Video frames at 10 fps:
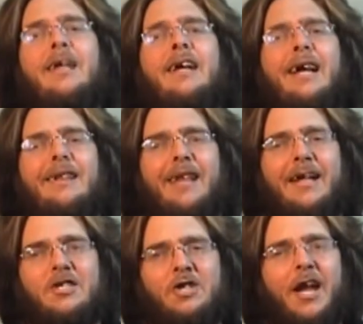At
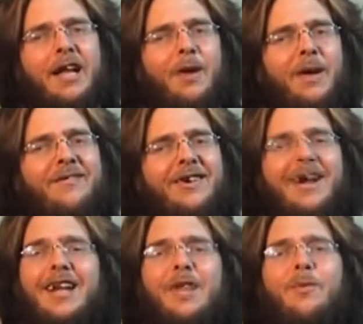last check, however,
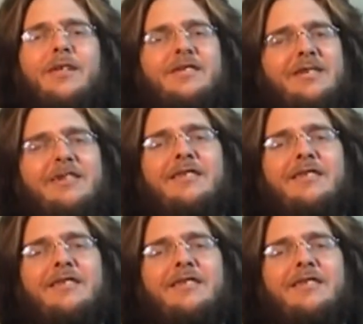Hollywood is still